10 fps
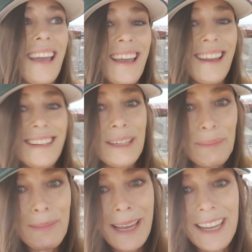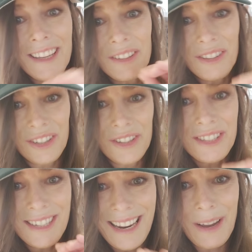And make
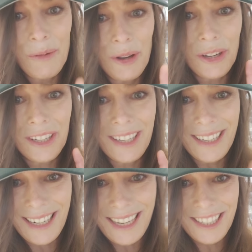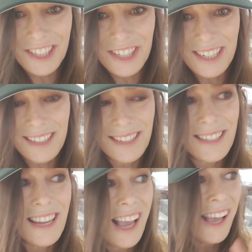those network connections.